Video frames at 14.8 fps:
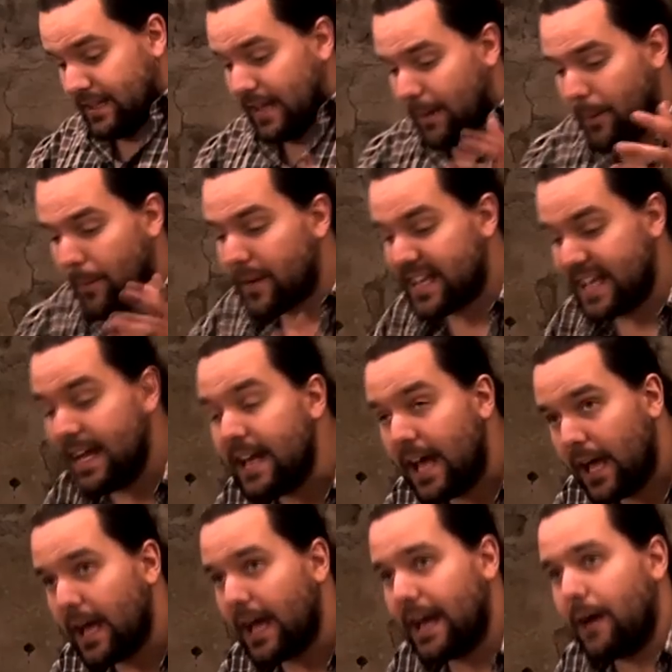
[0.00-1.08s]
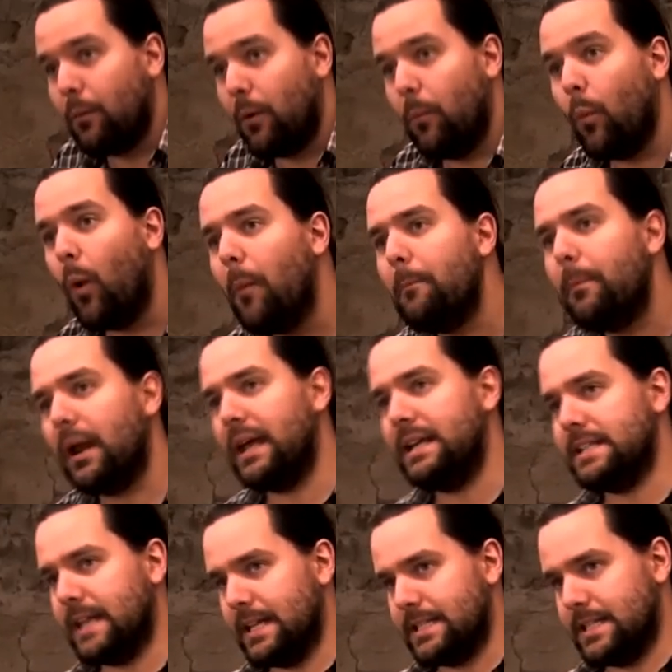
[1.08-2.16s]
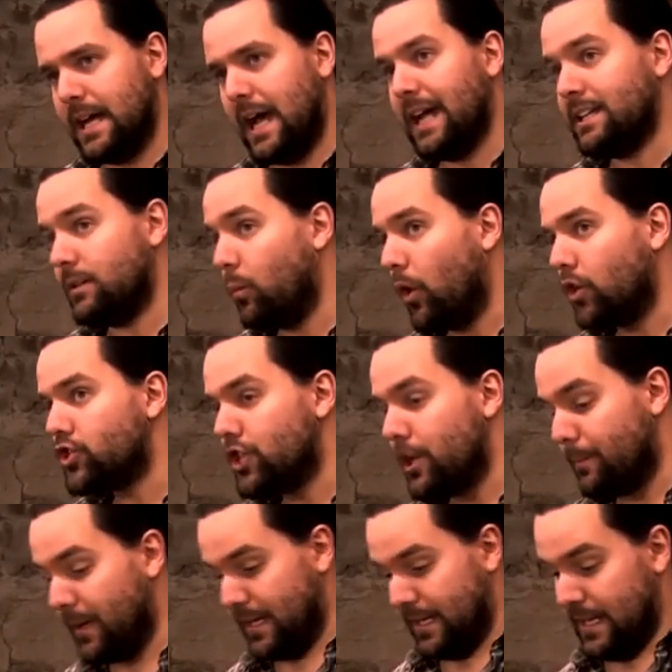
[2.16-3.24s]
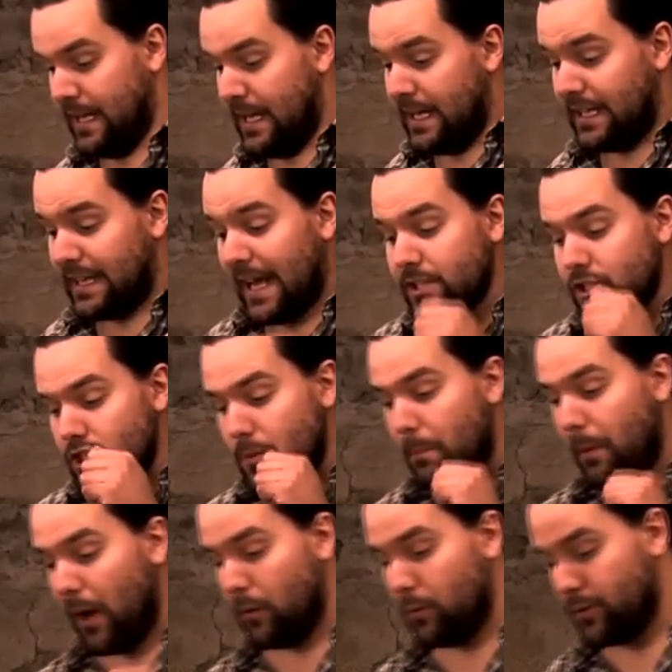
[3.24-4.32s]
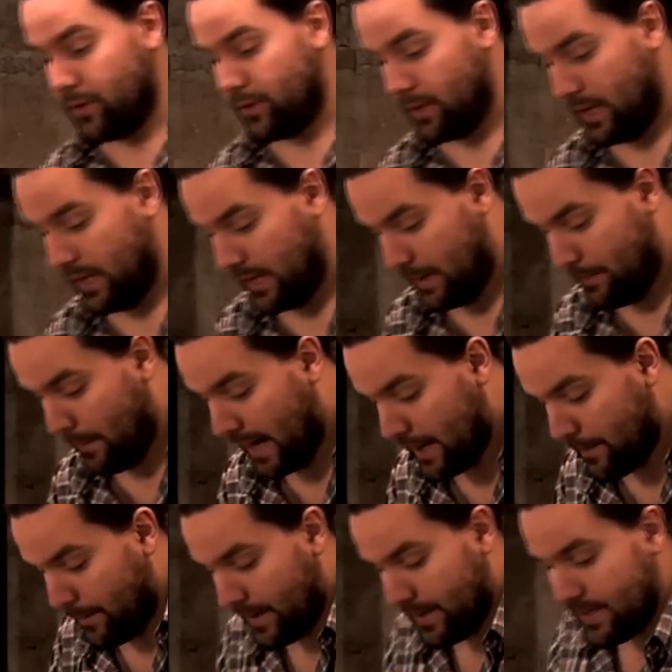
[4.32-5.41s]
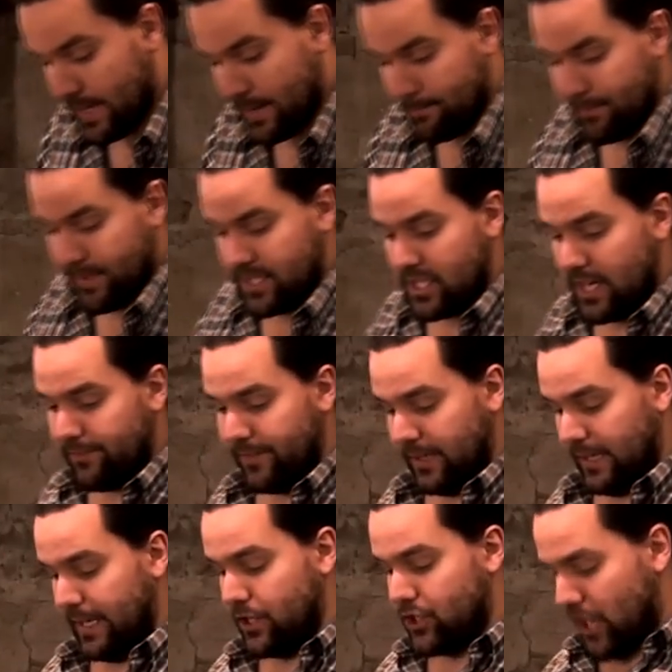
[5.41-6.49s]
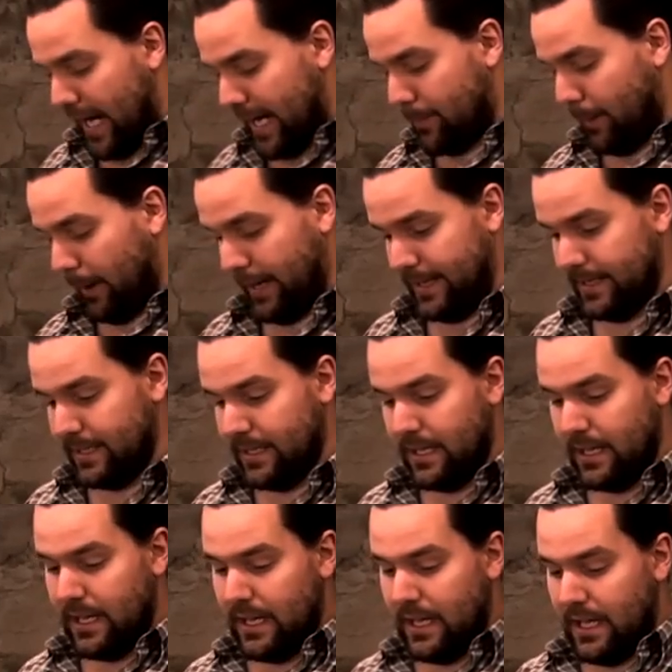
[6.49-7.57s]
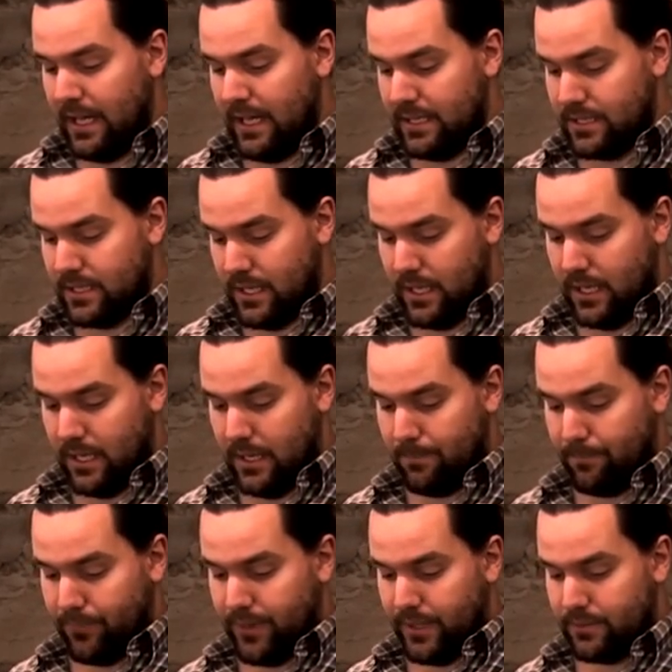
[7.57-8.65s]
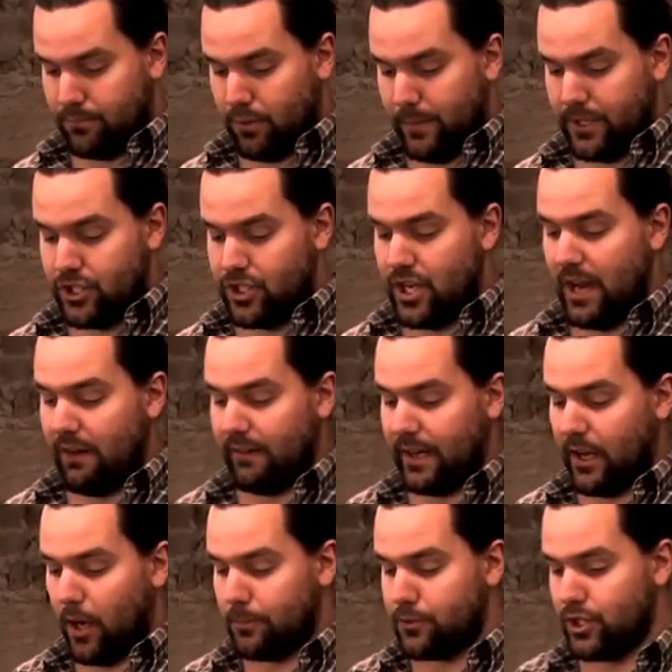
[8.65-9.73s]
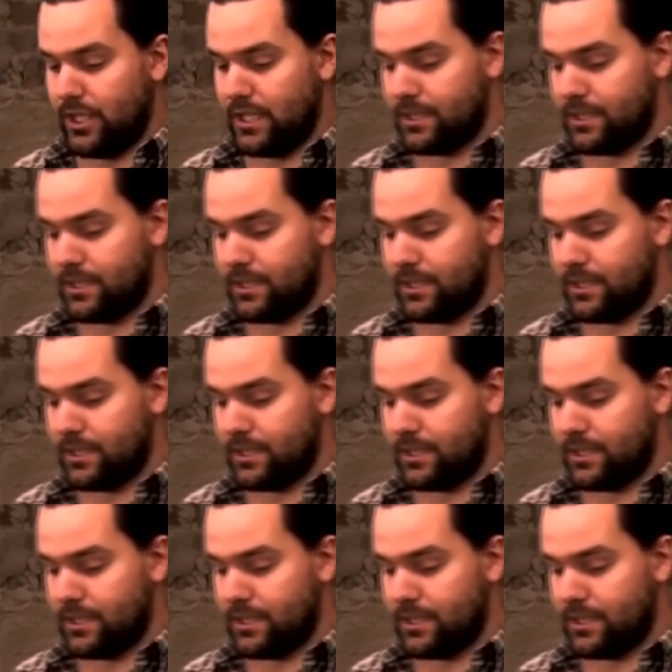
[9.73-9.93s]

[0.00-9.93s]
I'm a beginner and I want one plane to get started, what should it be? Now the answer to both, in my opinion, is definitely a jack plane. It's probably the generic option.